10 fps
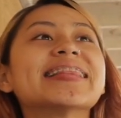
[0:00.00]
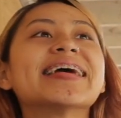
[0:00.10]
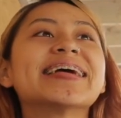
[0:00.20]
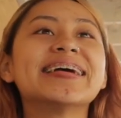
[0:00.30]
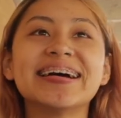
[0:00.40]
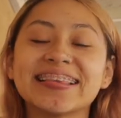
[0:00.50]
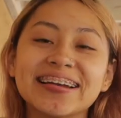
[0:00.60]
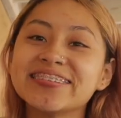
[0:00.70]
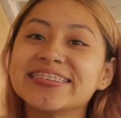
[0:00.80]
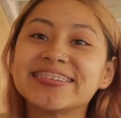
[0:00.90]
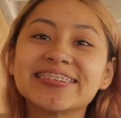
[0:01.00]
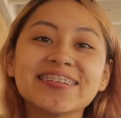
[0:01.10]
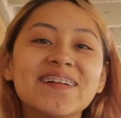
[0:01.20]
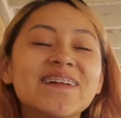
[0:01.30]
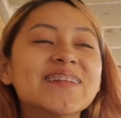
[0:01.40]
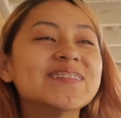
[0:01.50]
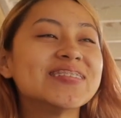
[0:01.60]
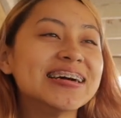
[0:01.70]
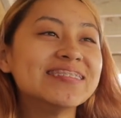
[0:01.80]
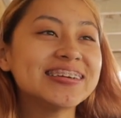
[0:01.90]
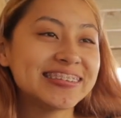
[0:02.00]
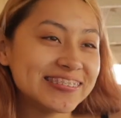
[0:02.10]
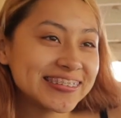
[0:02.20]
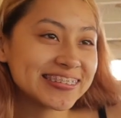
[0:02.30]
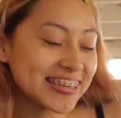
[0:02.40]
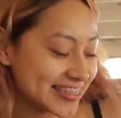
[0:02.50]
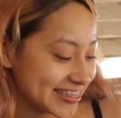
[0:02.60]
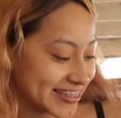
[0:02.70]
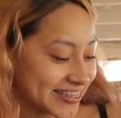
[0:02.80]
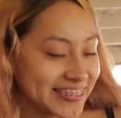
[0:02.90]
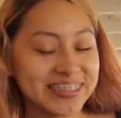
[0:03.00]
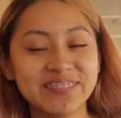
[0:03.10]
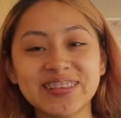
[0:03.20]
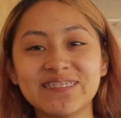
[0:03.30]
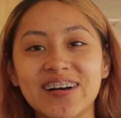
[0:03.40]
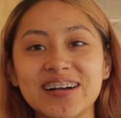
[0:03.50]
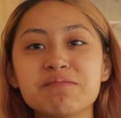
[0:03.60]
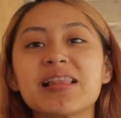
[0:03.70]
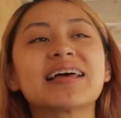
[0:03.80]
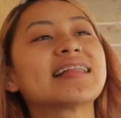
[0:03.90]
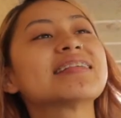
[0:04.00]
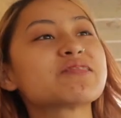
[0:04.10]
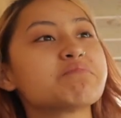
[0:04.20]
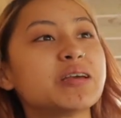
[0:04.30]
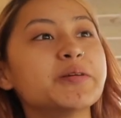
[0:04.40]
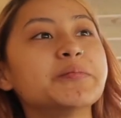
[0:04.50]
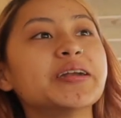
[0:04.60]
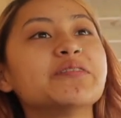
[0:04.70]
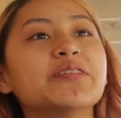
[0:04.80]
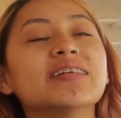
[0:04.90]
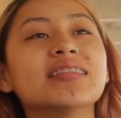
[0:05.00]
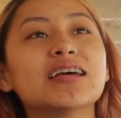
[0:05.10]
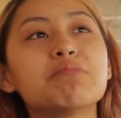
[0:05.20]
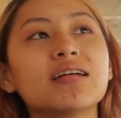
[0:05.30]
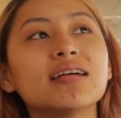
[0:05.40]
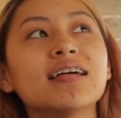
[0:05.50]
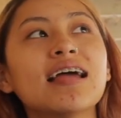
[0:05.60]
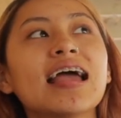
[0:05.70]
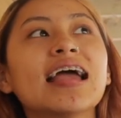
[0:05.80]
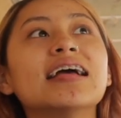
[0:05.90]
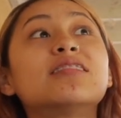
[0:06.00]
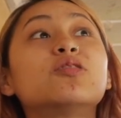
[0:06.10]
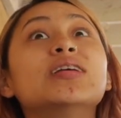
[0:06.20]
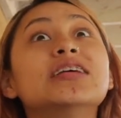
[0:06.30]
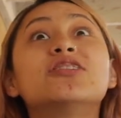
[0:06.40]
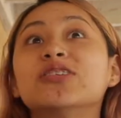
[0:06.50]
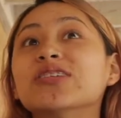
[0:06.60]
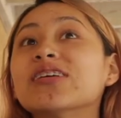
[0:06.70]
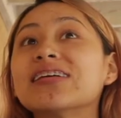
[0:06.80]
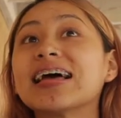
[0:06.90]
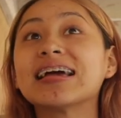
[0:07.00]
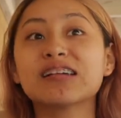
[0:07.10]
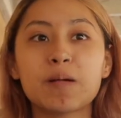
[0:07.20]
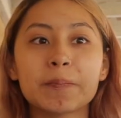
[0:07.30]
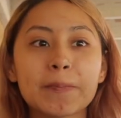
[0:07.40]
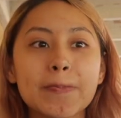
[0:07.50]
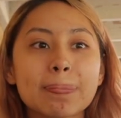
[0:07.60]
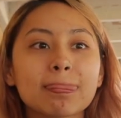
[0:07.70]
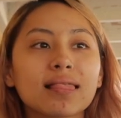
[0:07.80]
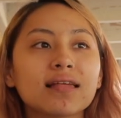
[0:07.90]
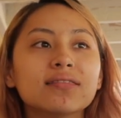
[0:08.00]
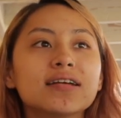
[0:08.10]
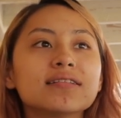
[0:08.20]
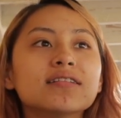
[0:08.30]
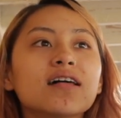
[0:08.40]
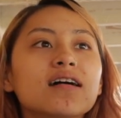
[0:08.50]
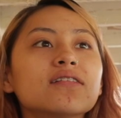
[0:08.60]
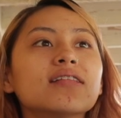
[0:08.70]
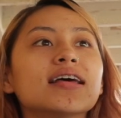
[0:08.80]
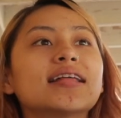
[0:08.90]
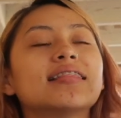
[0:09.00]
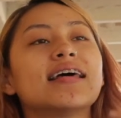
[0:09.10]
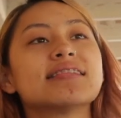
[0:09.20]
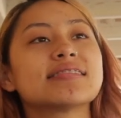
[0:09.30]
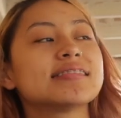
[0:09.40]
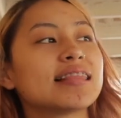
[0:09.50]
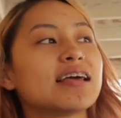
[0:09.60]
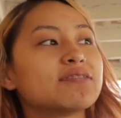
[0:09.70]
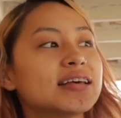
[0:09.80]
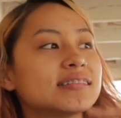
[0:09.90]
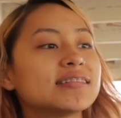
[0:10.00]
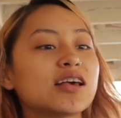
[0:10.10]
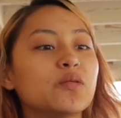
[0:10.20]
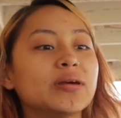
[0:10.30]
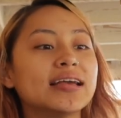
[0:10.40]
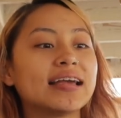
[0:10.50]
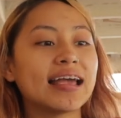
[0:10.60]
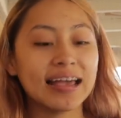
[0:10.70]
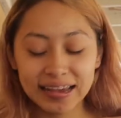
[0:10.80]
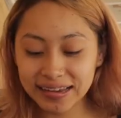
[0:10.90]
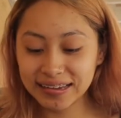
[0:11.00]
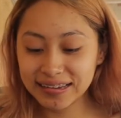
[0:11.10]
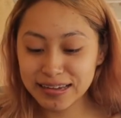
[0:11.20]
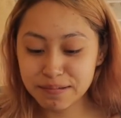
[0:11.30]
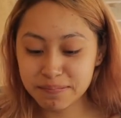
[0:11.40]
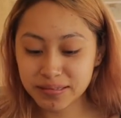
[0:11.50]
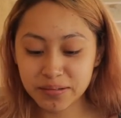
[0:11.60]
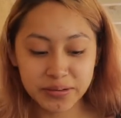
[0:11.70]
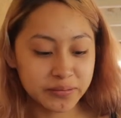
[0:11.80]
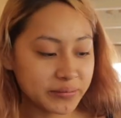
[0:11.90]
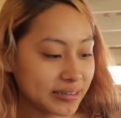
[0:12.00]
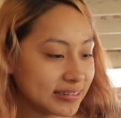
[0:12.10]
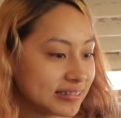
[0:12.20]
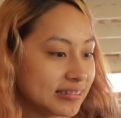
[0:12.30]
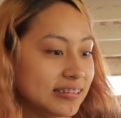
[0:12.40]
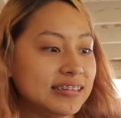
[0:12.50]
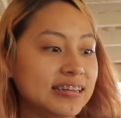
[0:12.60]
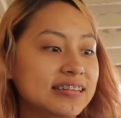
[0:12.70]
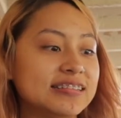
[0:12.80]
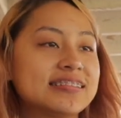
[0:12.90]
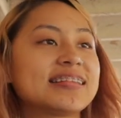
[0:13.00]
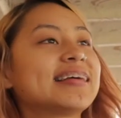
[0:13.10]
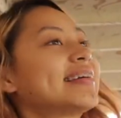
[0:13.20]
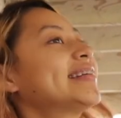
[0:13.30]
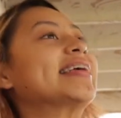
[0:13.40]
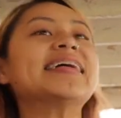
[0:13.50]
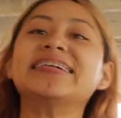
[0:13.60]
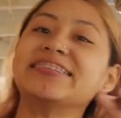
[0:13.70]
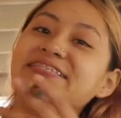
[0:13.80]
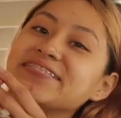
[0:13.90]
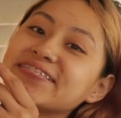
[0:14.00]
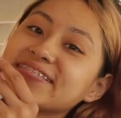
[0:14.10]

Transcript: like, I thought it was so funny because she was getting so deep with the water. But, like, that's me. But if you really think about it, it's really true. Though. Like, there's a lot of, like, lesson, life lessons that we get. But then we don't really see, and it's just like, damn.